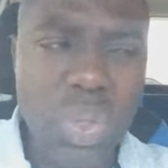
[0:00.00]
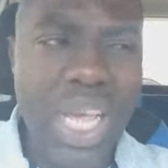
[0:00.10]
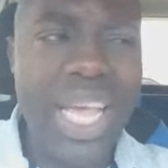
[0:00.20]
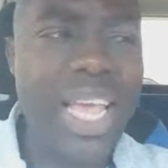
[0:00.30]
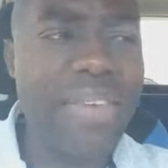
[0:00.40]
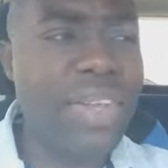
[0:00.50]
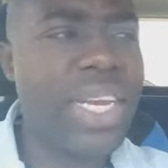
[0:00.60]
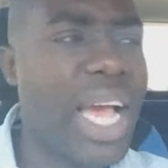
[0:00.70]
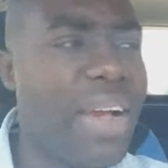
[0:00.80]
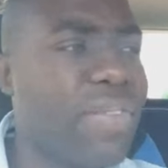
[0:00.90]
they even
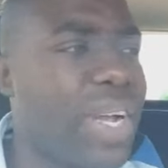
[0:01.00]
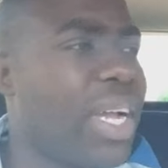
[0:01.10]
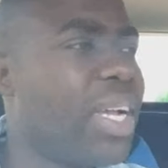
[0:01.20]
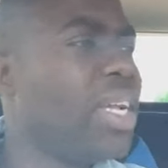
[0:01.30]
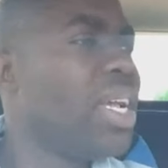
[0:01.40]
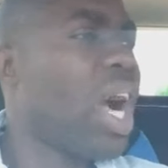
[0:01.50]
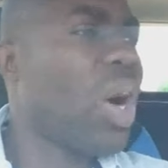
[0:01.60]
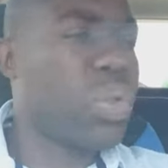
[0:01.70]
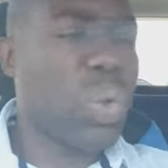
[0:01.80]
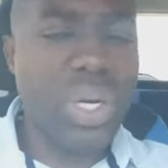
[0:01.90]
have
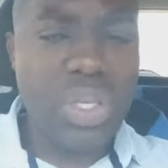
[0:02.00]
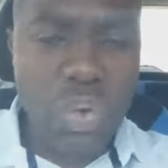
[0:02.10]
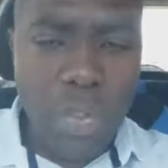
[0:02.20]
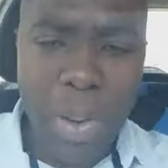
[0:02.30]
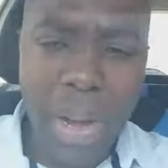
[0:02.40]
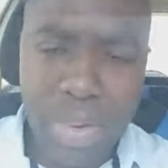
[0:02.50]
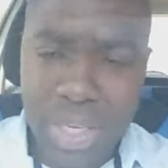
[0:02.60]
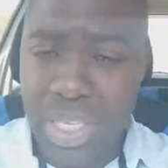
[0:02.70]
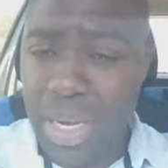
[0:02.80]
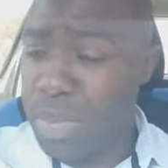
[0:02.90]
authority to
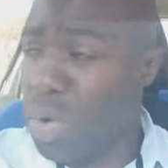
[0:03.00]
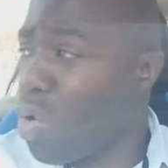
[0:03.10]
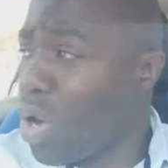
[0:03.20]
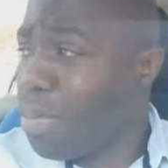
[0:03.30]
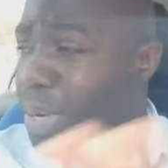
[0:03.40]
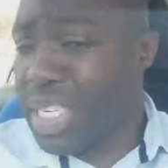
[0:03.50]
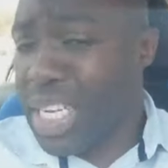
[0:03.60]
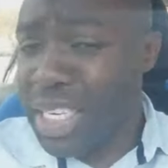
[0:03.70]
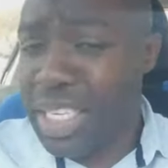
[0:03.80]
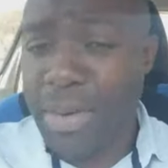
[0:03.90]
publish them? No one must
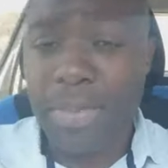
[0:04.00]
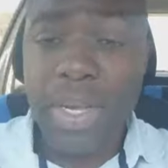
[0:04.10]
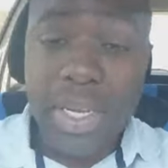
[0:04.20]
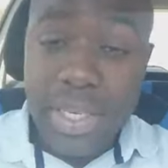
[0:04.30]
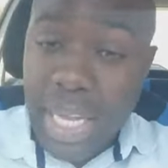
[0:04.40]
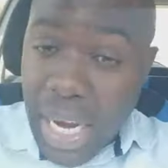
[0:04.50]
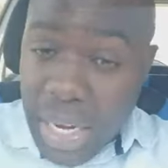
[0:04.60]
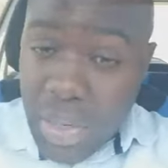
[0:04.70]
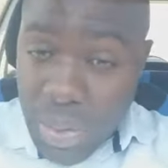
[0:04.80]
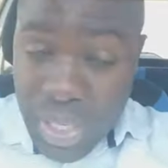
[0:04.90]
touch them.
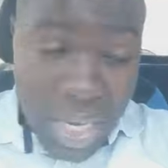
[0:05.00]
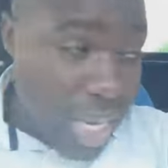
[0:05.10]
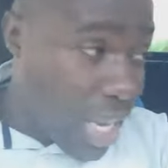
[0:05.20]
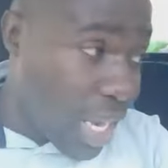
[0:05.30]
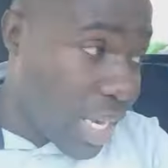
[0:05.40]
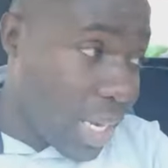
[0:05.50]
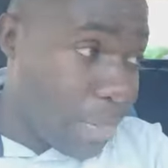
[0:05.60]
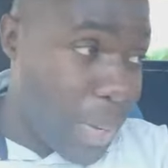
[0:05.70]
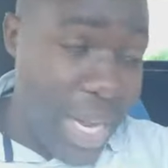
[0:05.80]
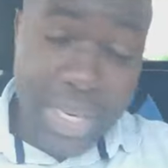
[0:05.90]
Suddenly you say, oh, I
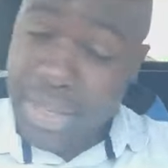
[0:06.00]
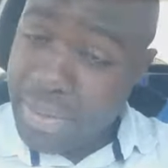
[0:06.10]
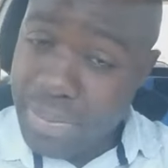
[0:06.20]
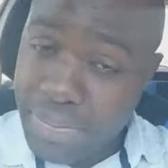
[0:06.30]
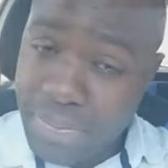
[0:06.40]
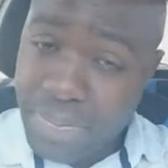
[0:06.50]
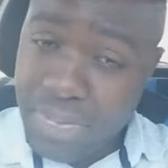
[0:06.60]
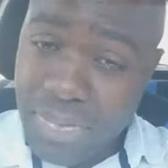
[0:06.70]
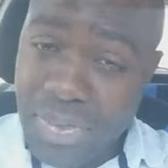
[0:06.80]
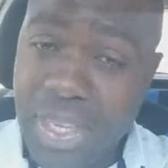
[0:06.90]
got paid.
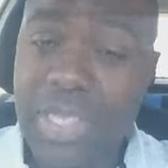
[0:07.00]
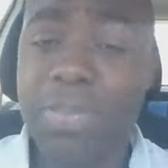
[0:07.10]
It's